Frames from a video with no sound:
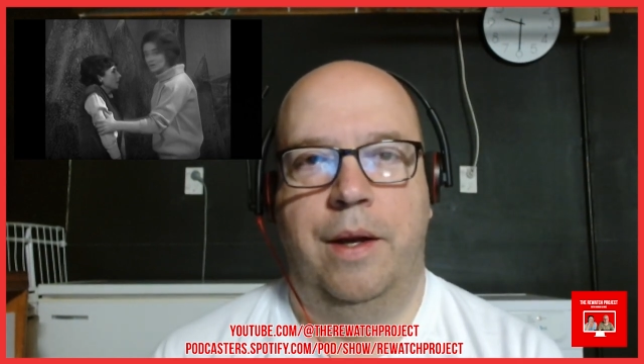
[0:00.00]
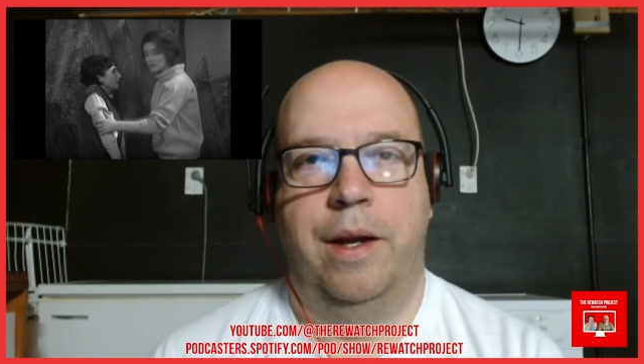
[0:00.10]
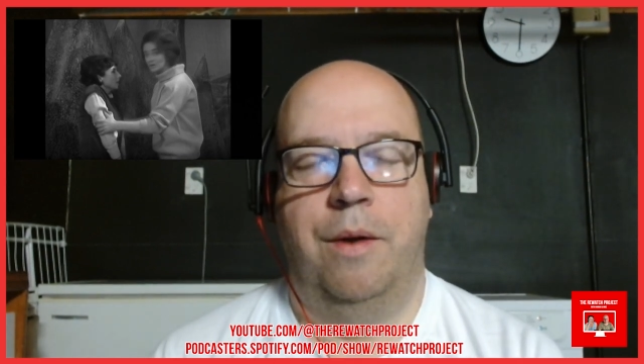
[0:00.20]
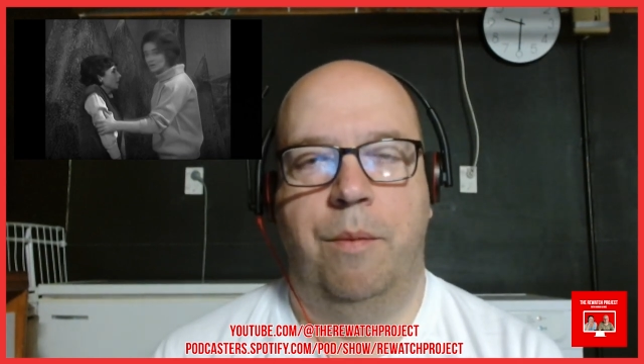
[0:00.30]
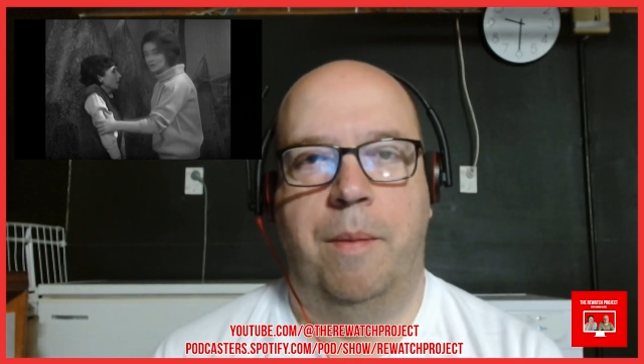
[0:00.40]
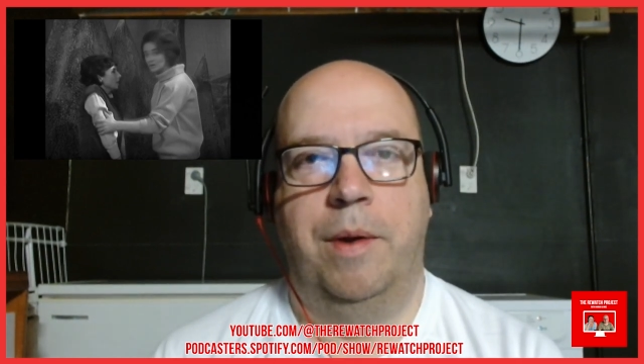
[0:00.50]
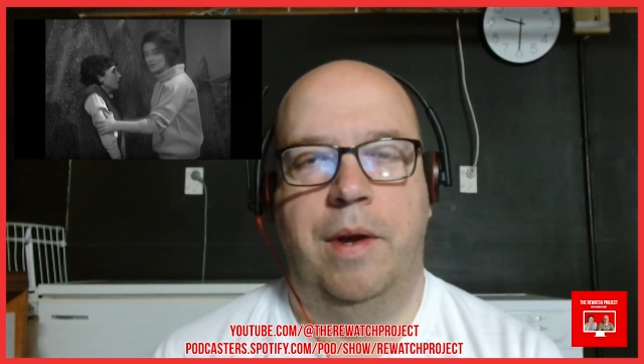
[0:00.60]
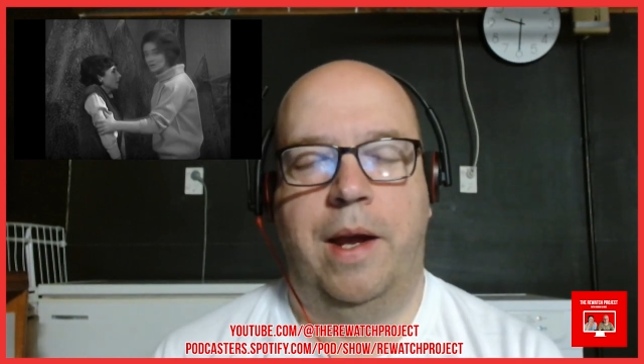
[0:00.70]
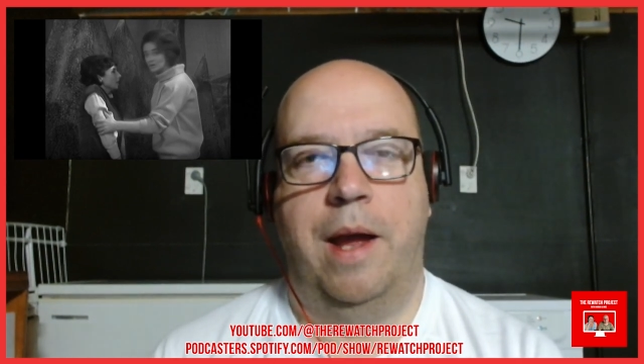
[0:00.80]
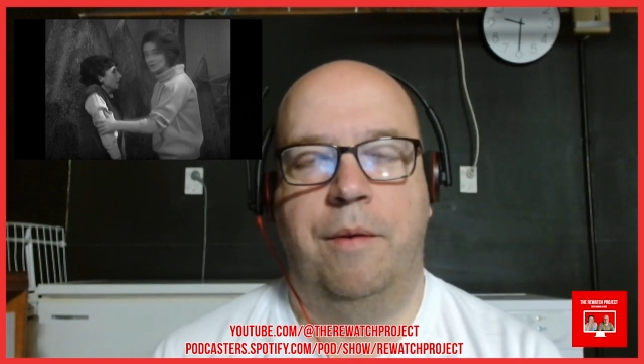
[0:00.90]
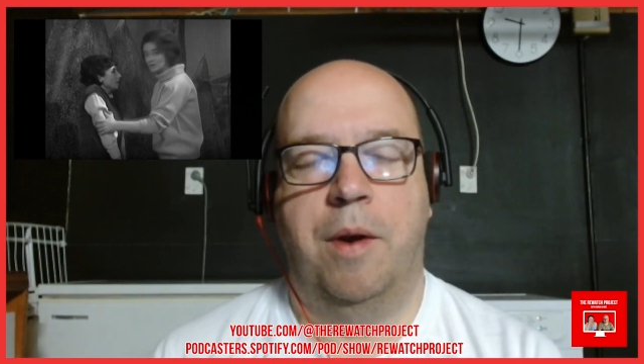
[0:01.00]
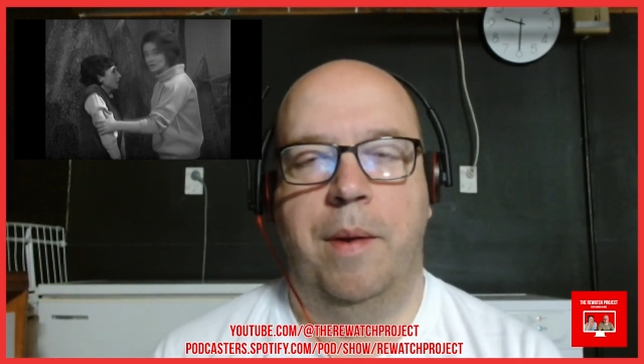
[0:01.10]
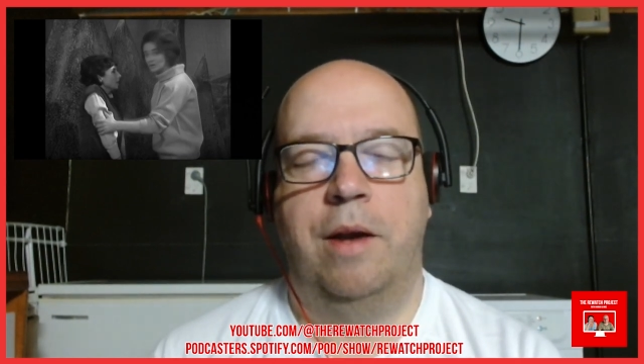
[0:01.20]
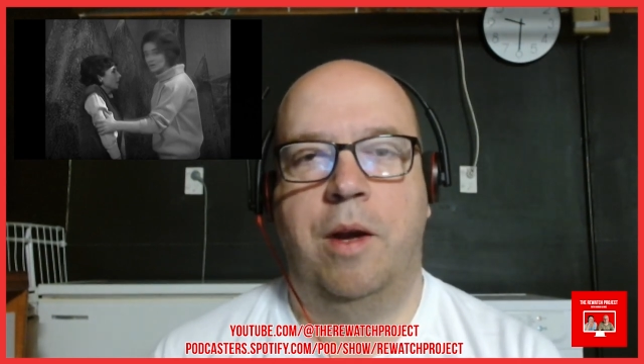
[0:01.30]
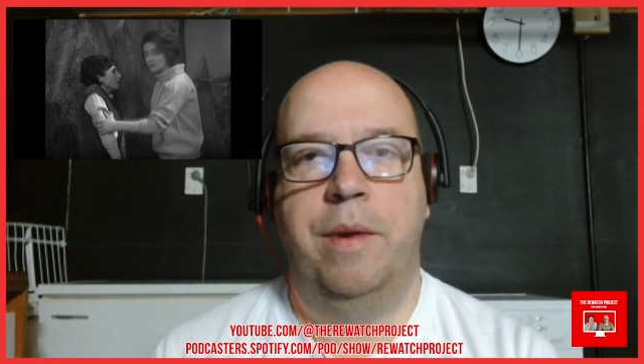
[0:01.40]
You know, I mean, again,
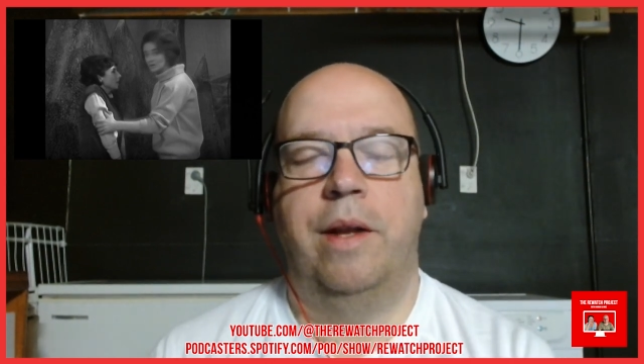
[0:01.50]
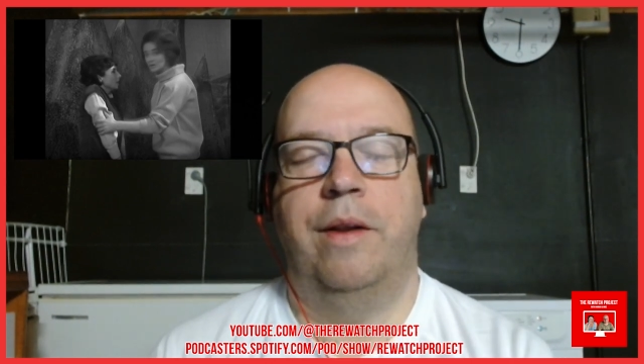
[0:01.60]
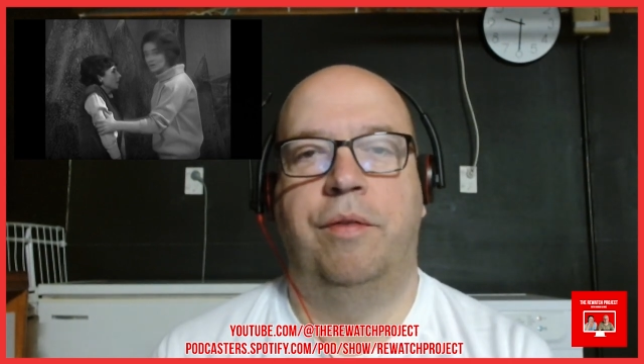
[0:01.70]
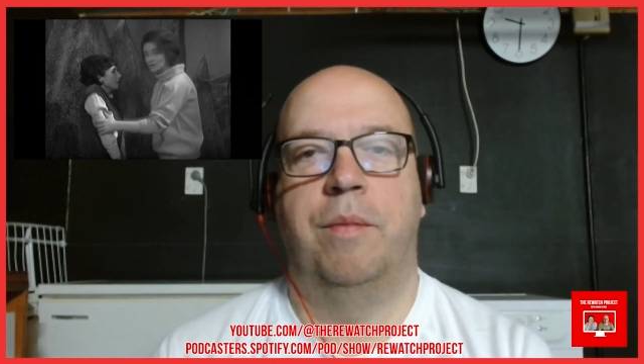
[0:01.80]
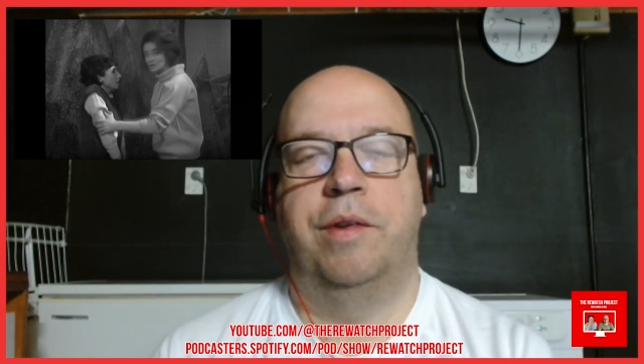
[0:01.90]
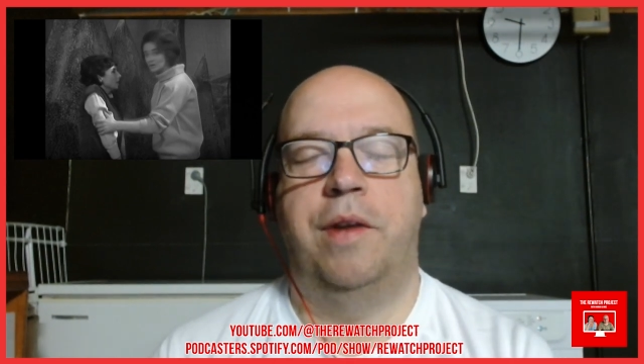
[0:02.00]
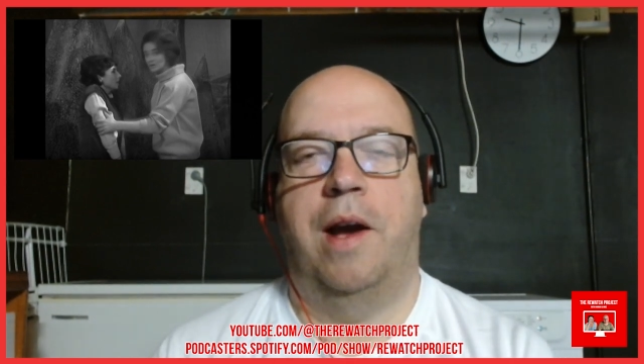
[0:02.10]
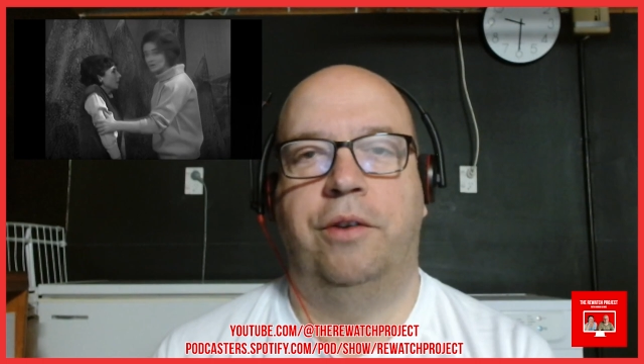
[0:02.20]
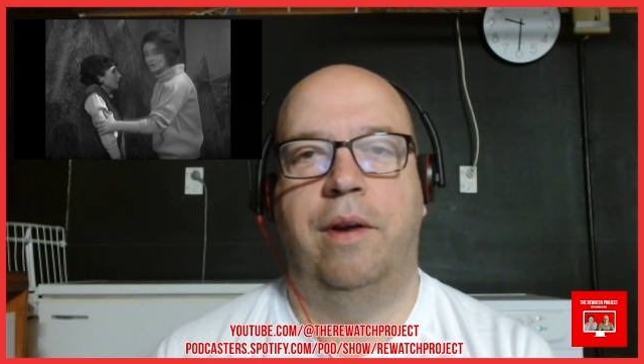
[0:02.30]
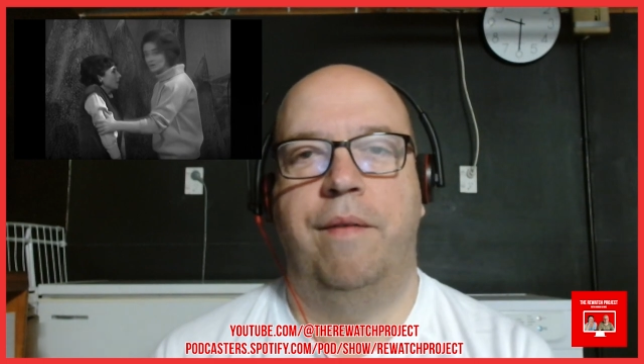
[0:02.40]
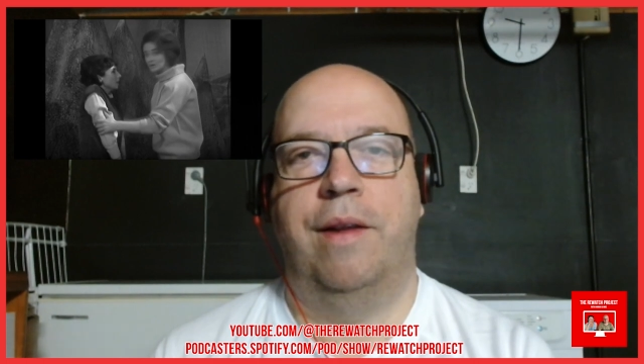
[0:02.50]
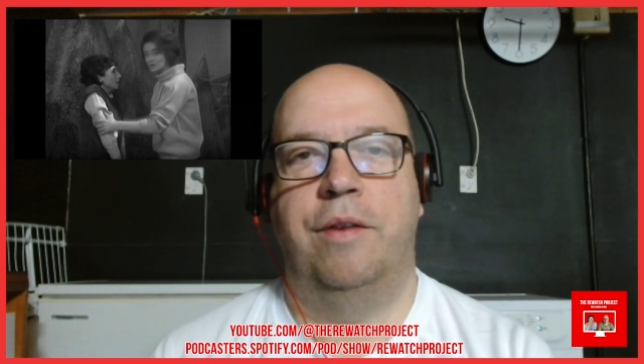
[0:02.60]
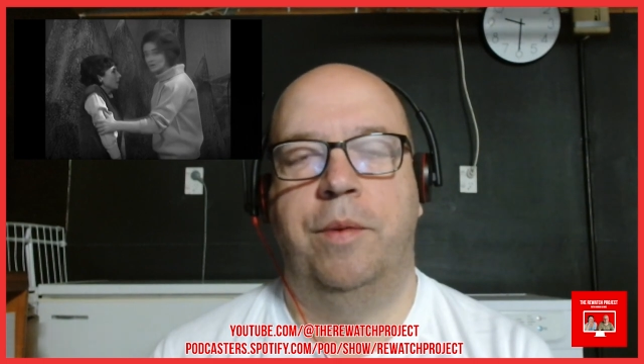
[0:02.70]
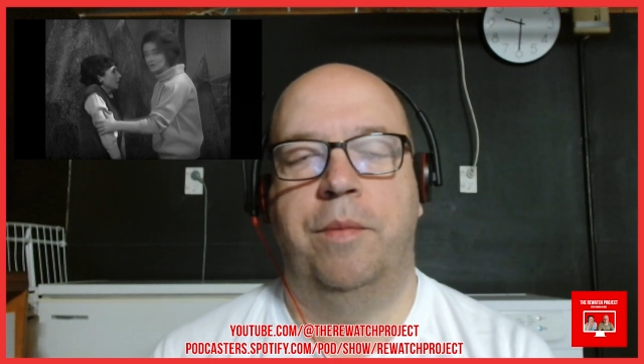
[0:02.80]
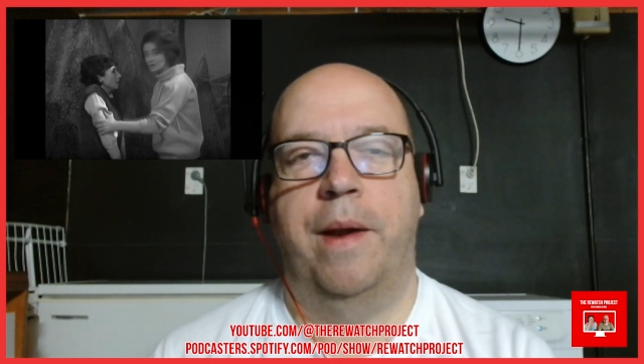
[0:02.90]
coming at this from a Star Trek
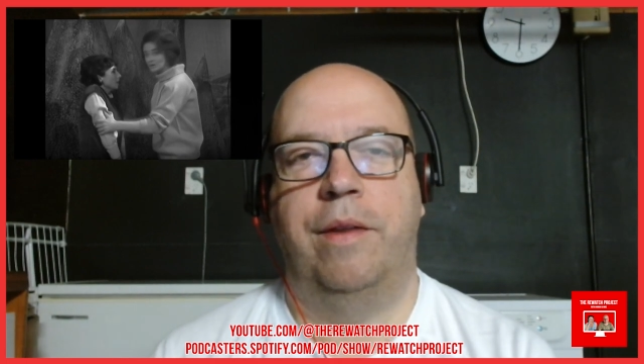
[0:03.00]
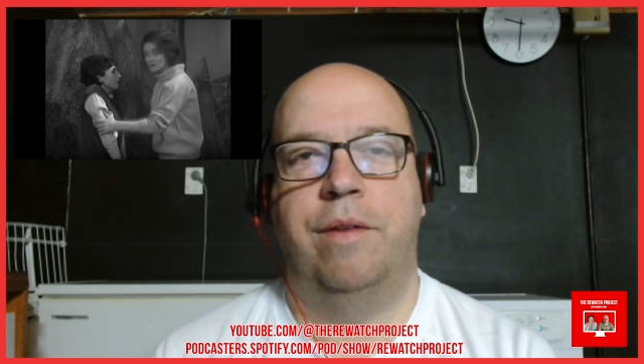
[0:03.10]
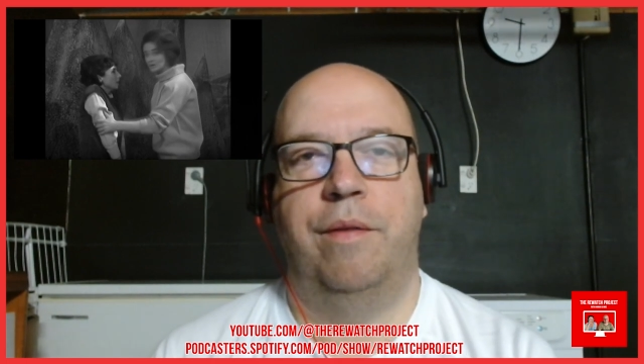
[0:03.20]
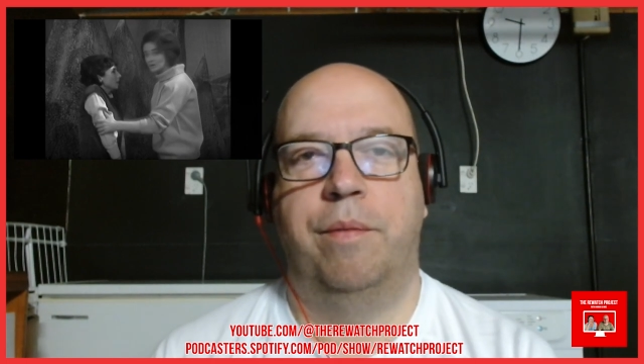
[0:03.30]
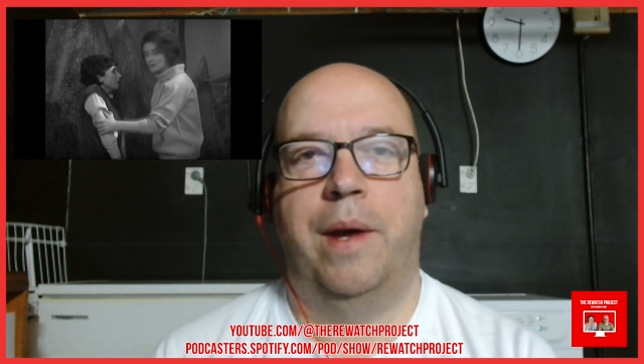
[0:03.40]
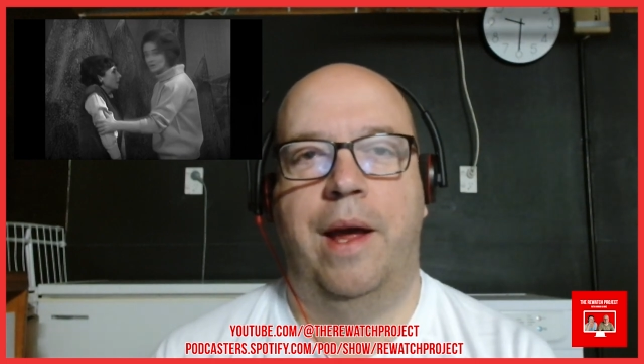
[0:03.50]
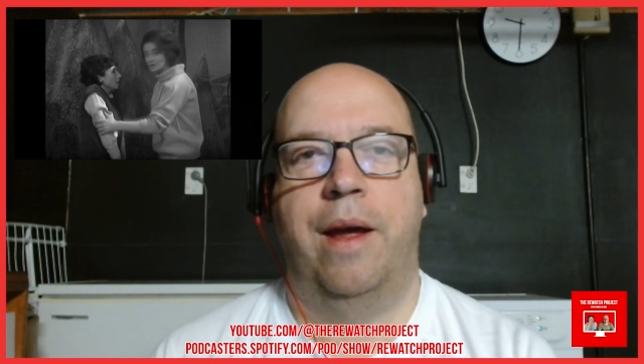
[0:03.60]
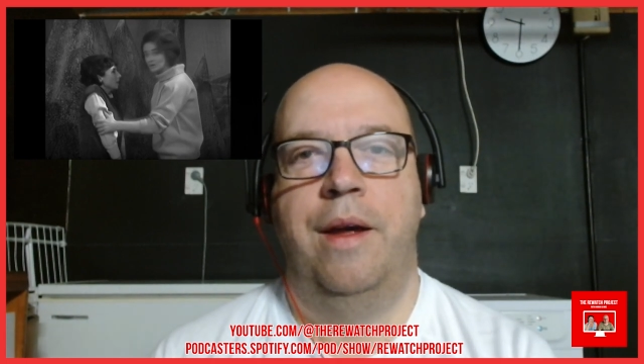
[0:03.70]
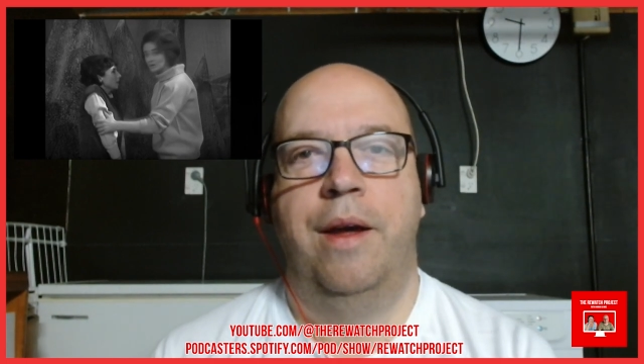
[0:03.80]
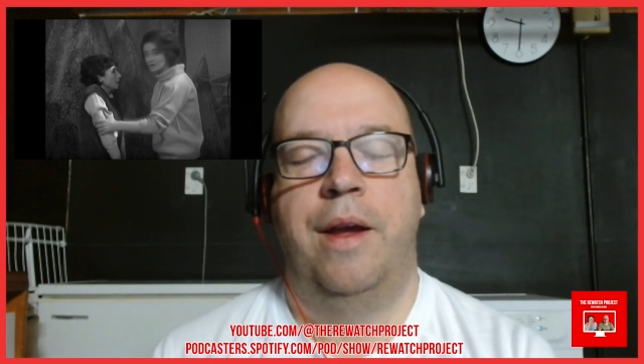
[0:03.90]
fan's perspective where,